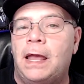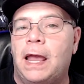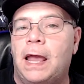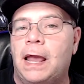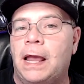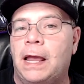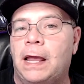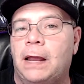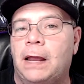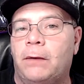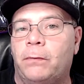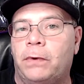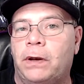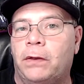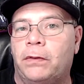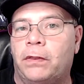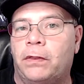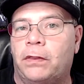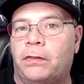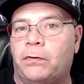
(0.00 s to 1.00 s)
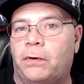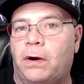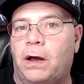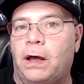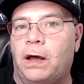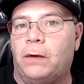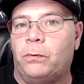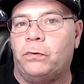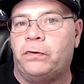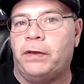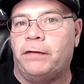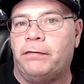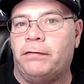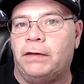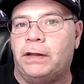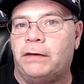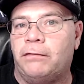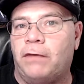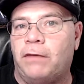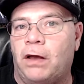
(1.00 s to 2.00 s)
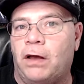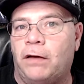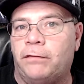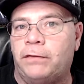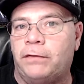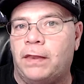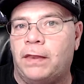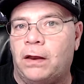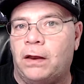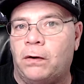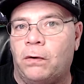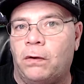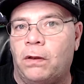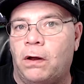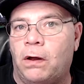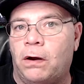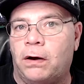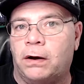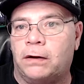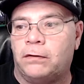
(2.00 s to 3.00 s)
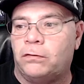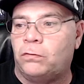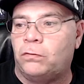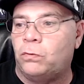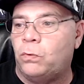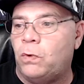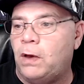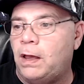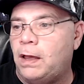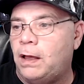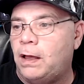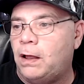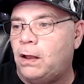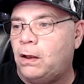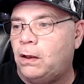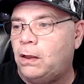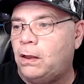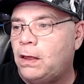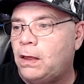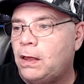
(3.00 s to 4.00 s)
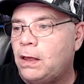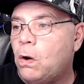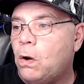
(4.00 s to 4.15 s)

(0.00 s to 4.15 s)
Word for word: and we know that Thrawn was heavily involved in that whole arc as well.